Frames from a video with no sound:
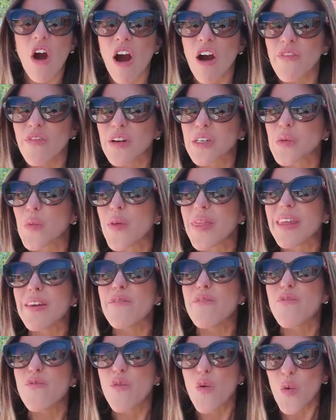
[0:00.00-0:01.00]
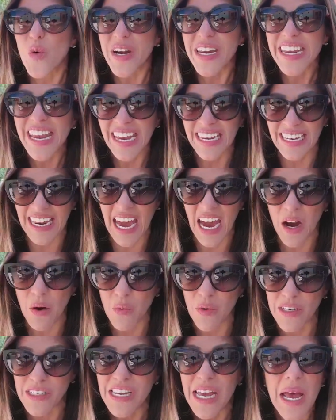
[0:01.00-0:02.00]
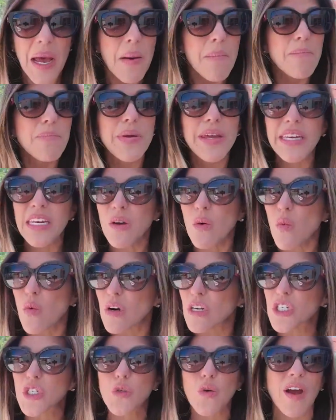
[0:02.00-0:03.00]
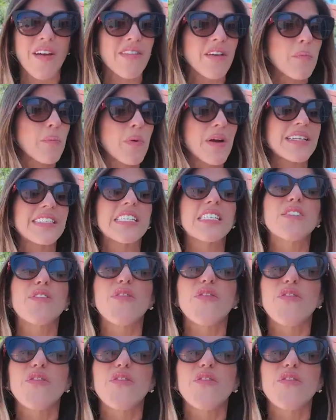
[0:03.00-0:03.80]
offers within 48 hours, bidding wars driving prices